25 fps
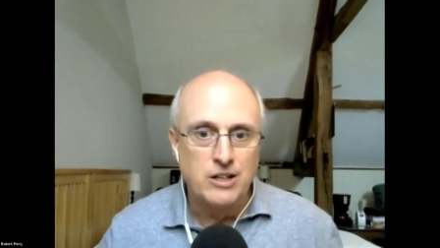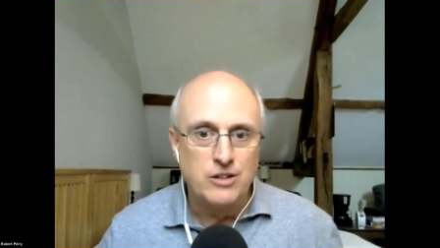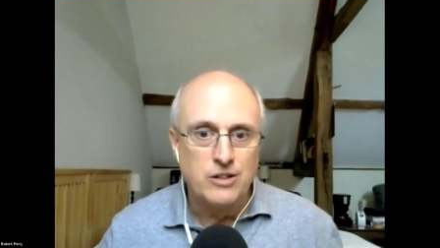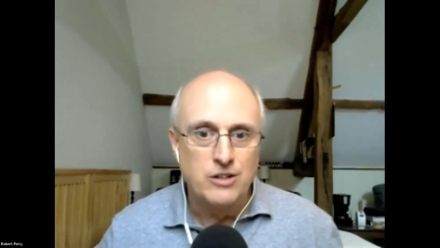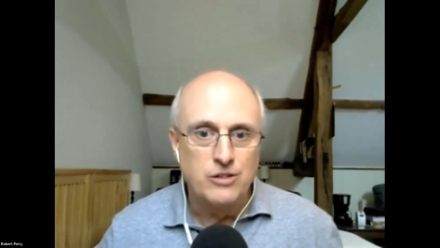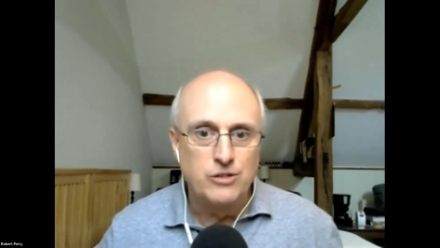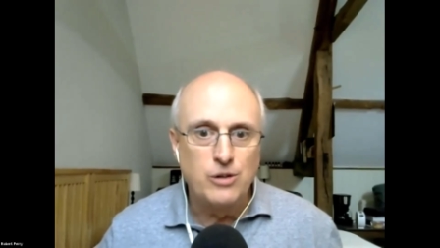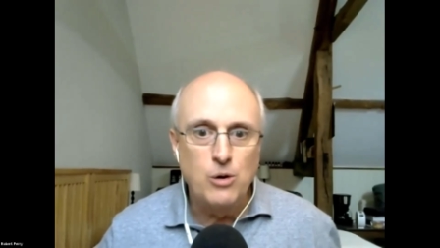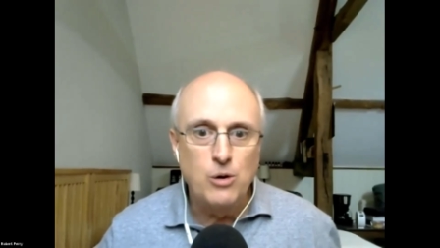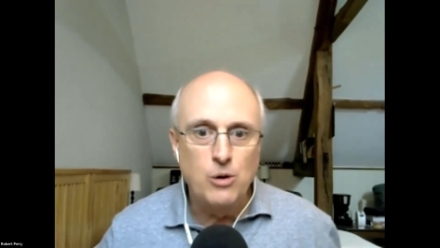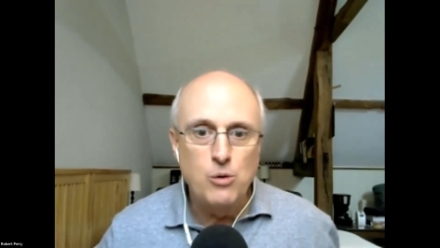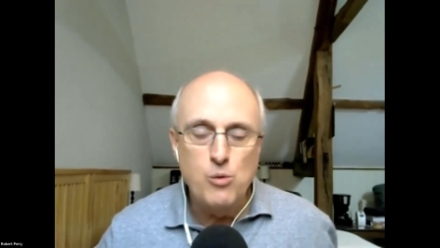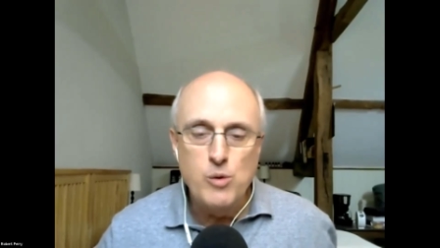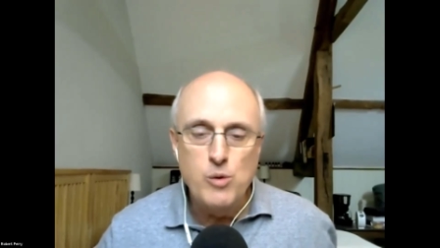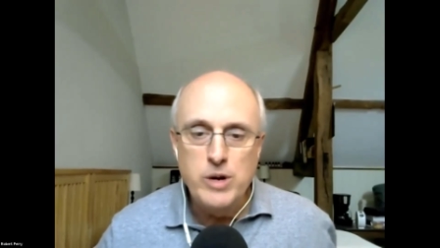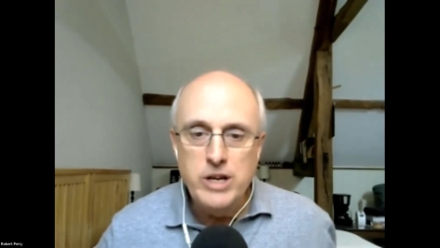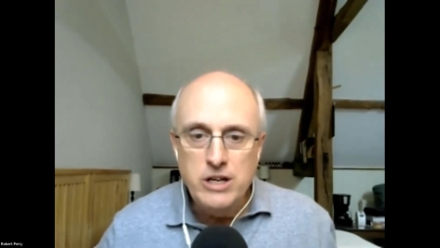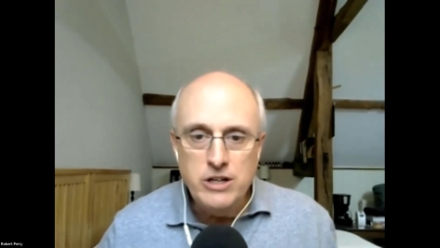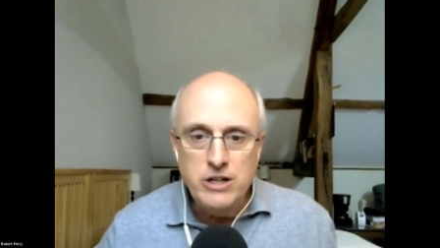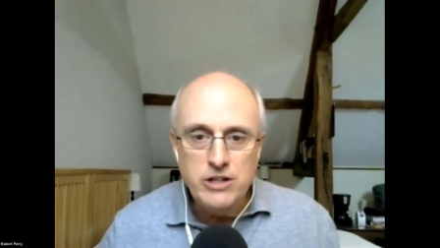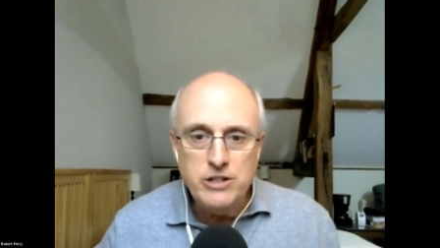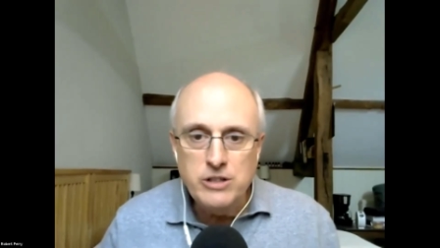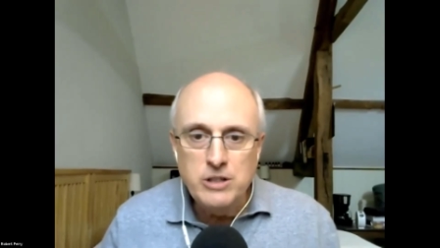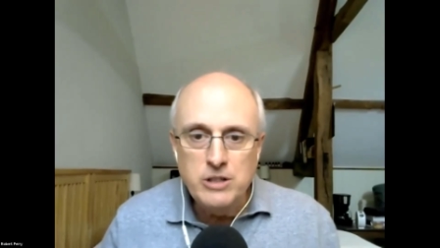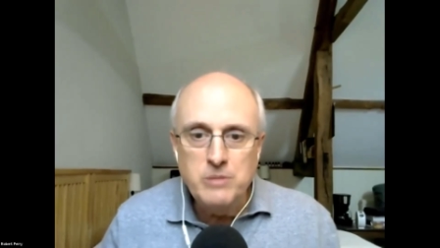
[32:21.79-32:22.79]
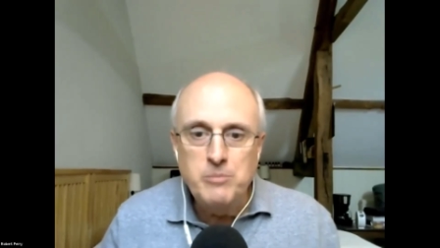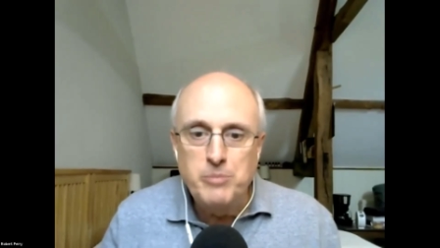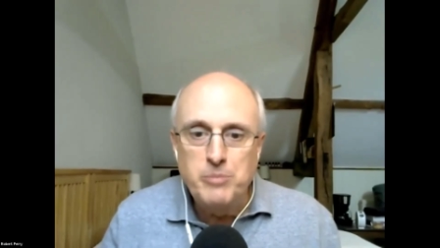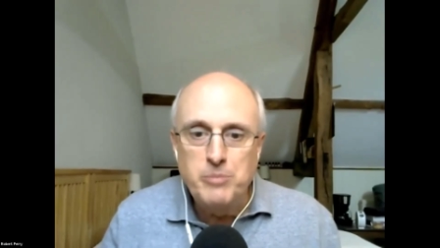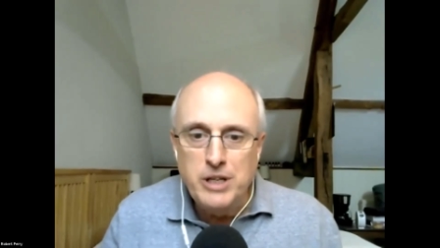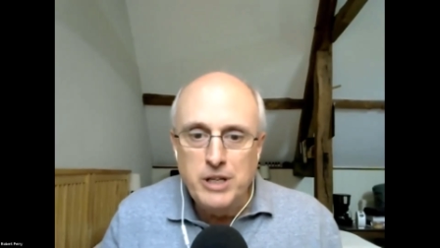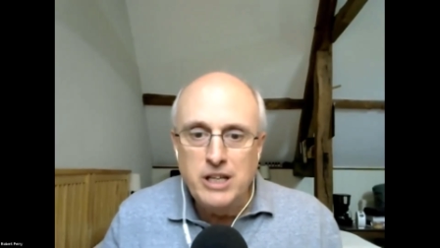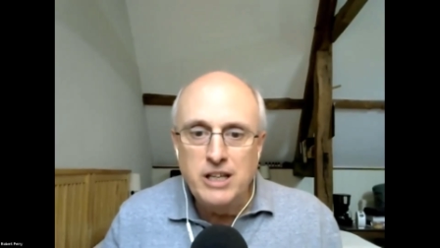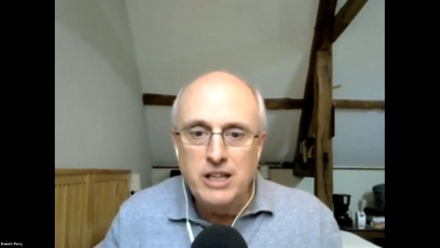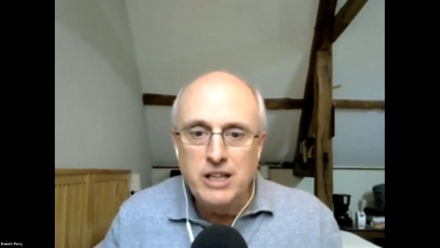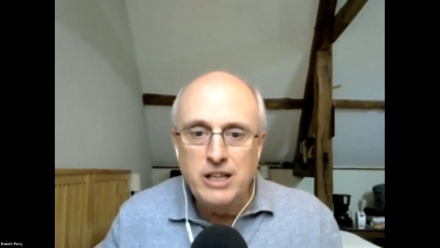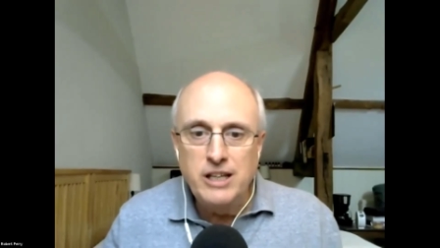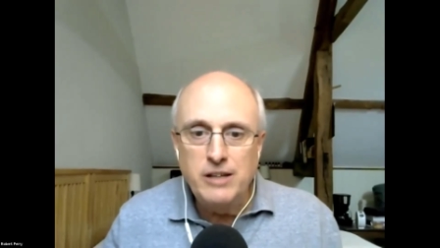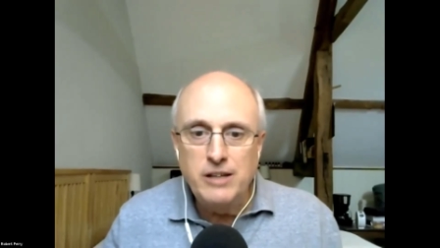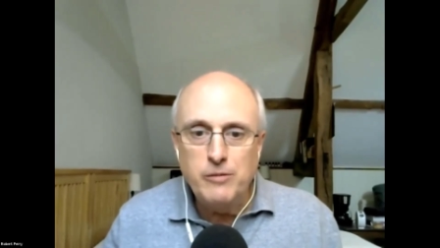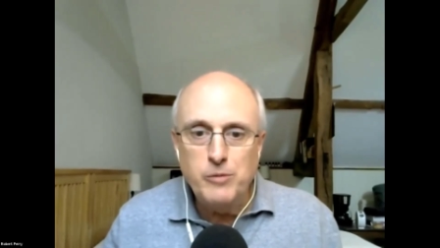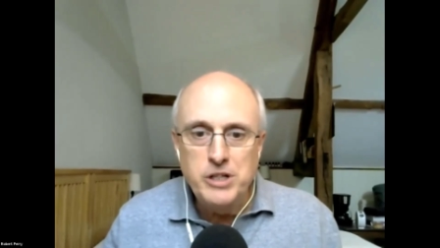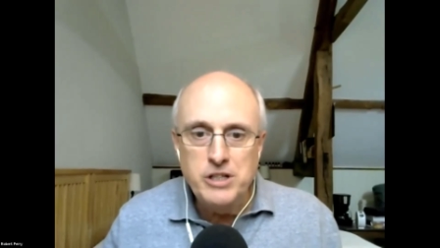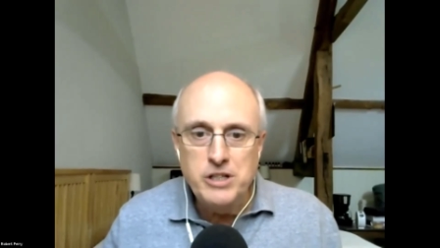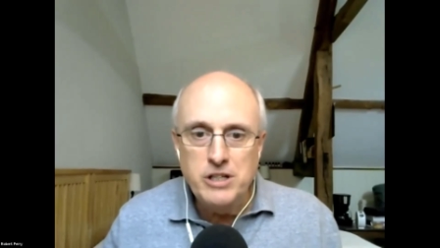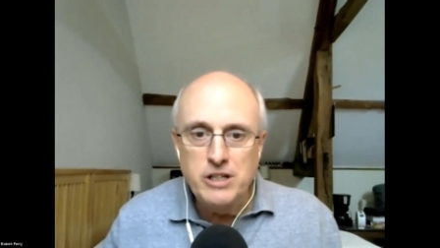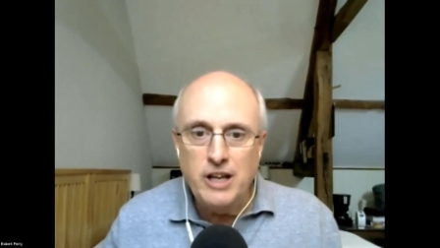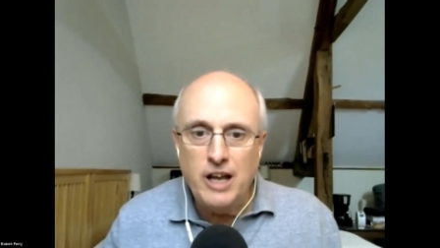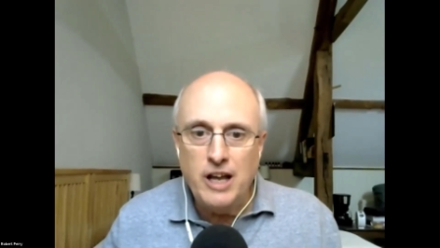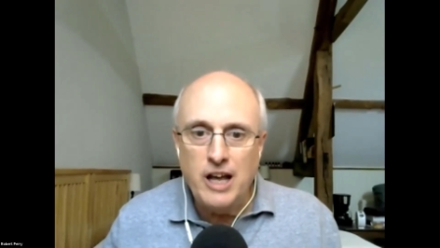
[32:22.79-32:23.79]
So we should
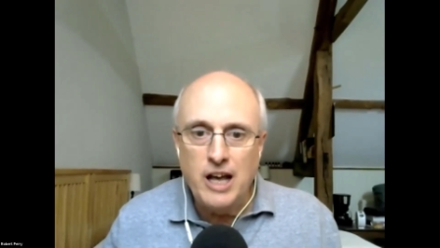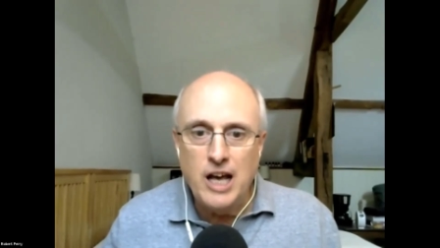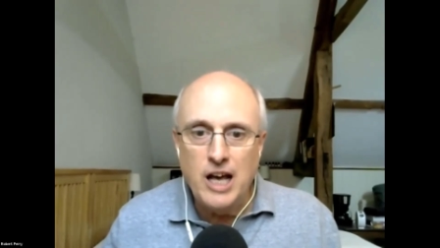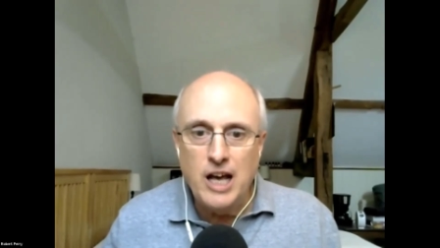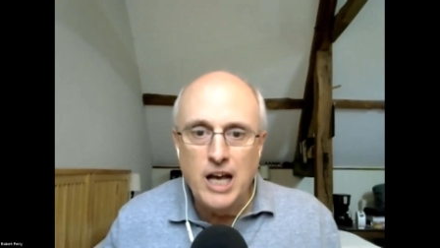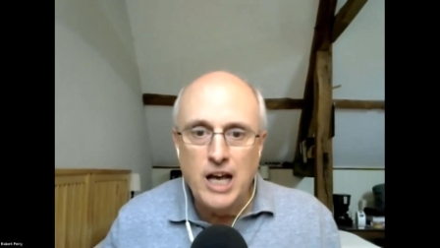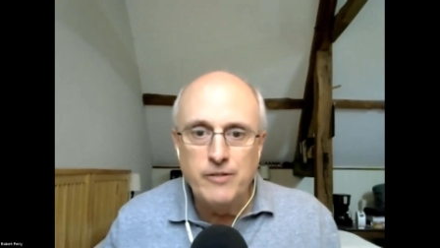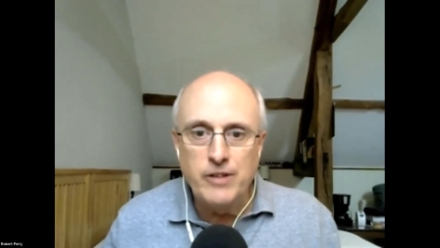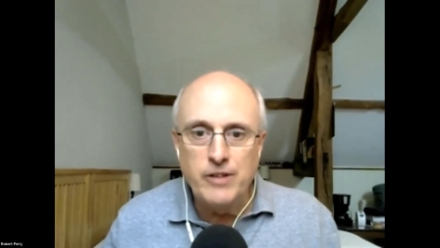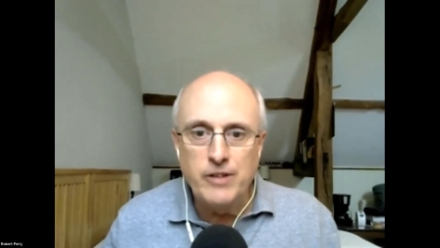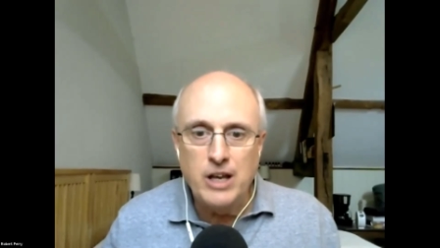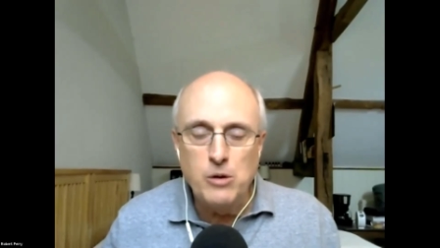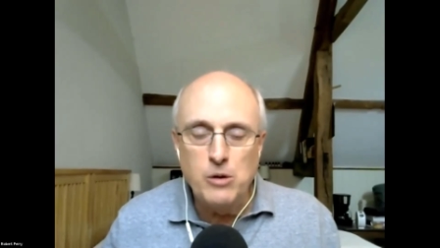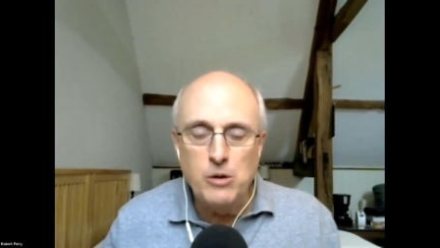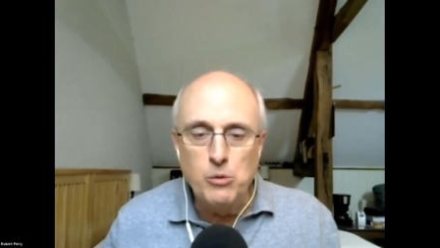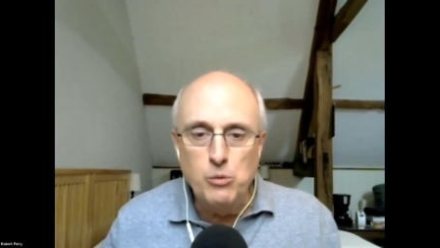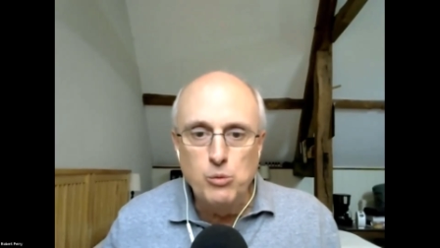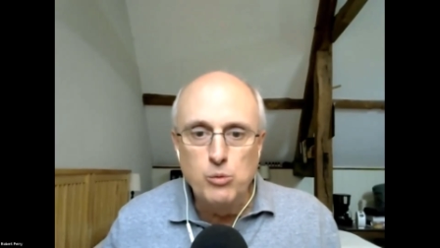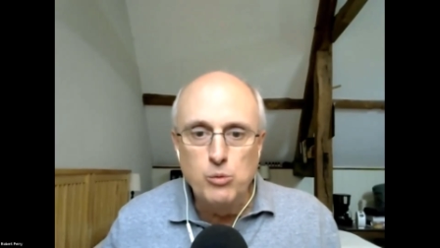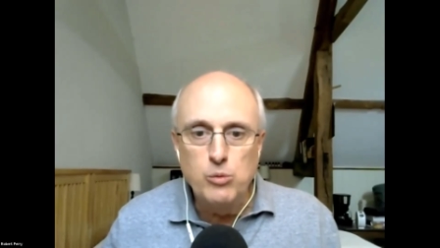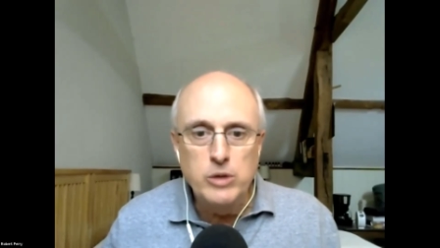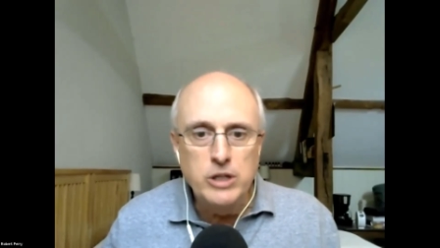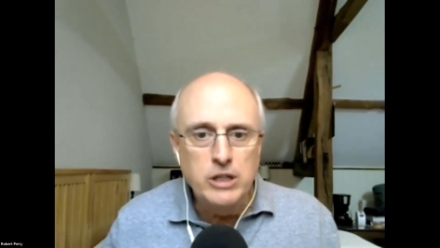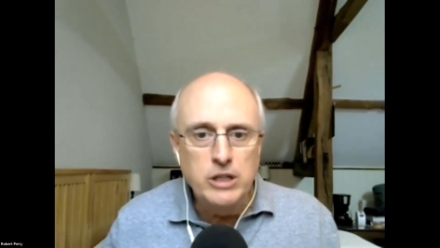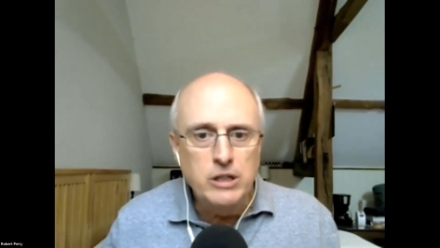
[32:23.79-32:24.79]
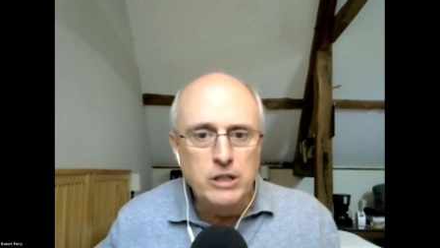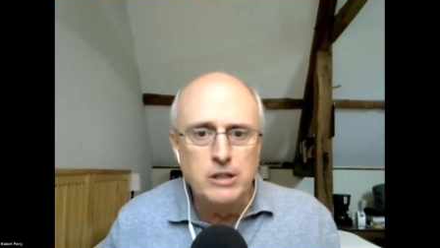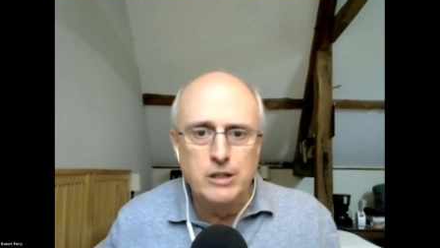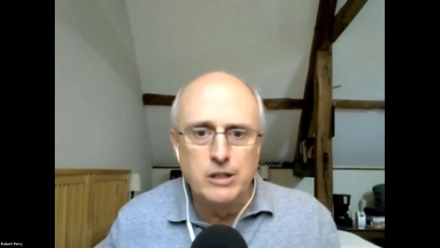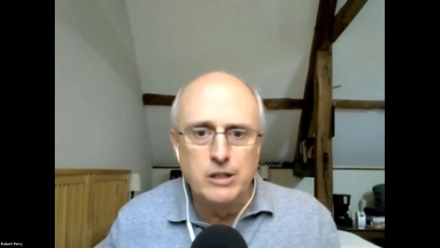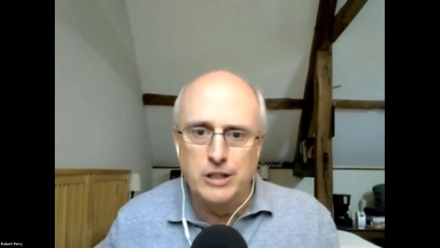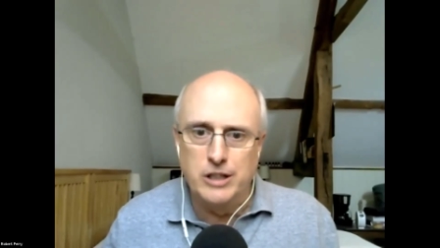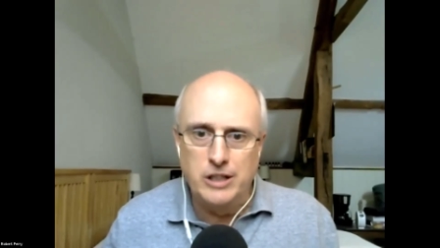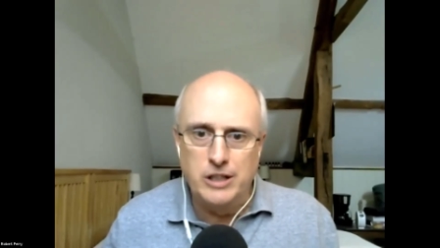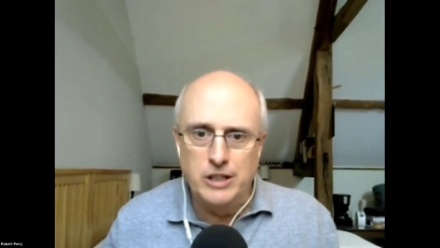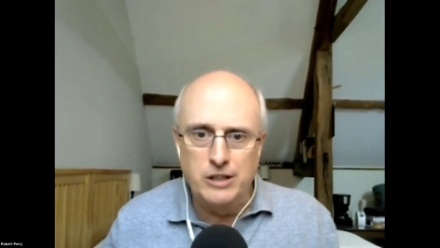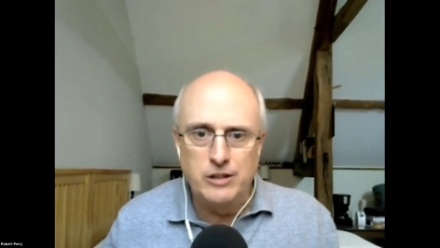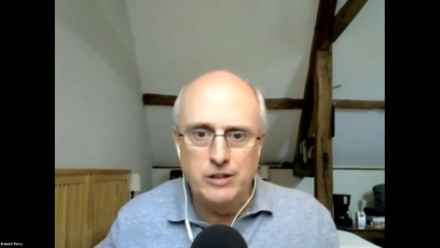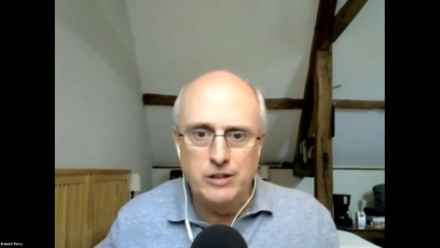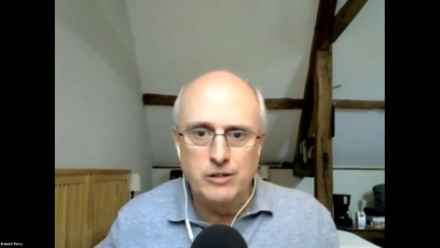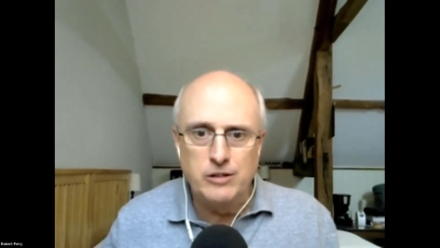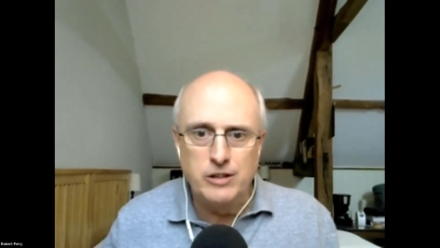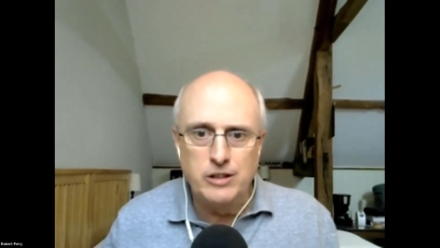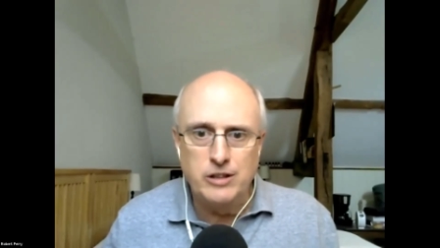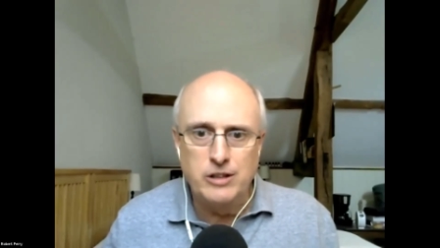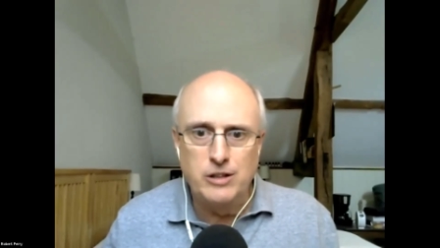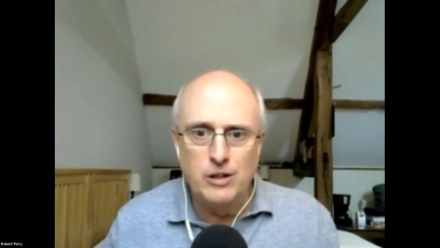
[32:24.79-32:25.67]
have a really,